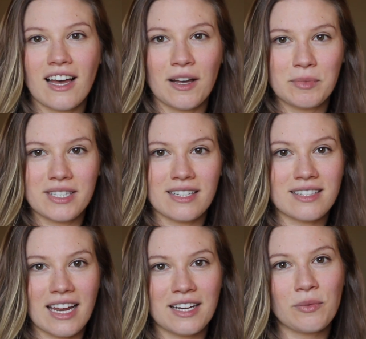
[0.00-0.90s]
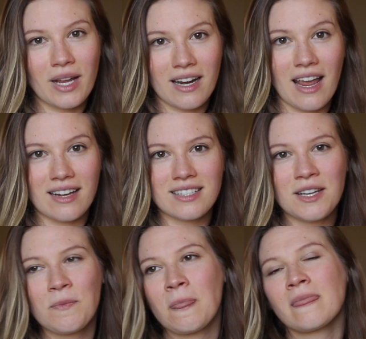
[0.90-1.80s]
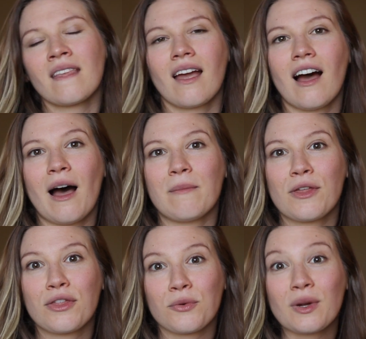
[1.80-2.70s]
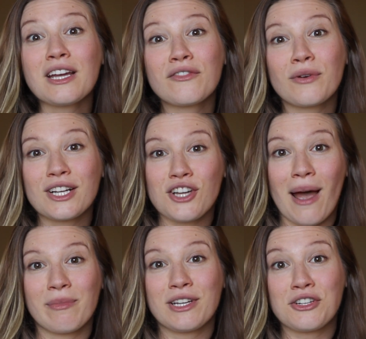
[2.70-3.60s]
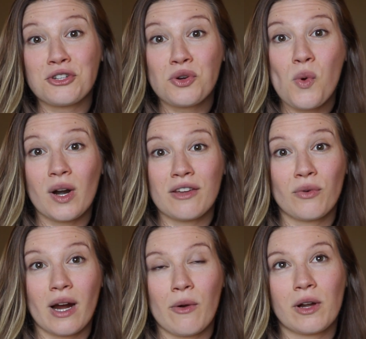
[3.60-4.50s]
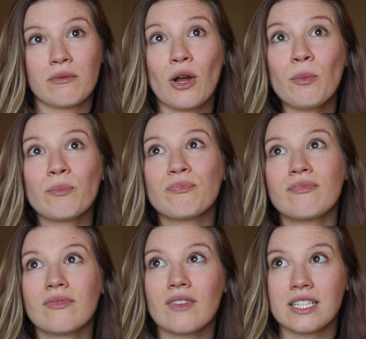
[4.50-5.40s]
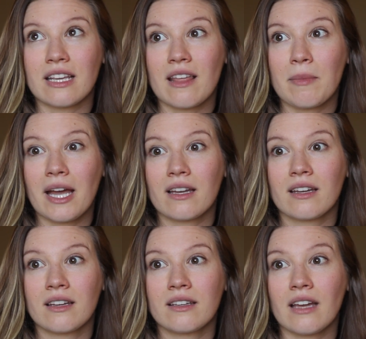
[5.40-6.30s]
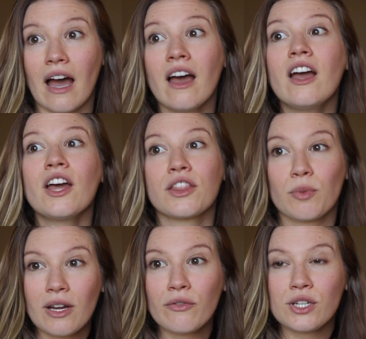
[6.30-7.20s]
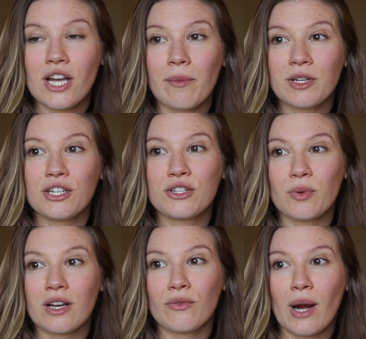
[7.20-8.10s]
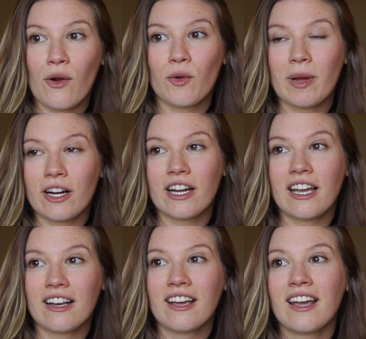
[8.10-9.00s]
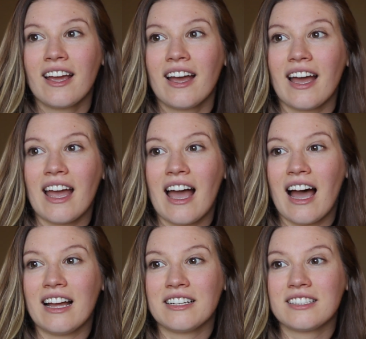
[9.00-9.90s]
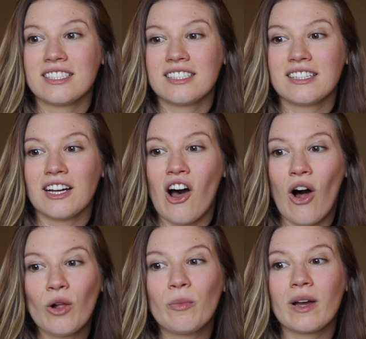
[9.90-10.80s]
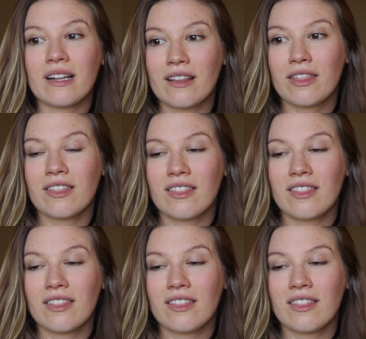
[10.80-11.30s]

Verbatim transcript: The hub says eight. We had eight. Um, three of which happened in a 24 hour. Nope, I take that back. Yeah. Three of which happened in a 24 hour period, and all but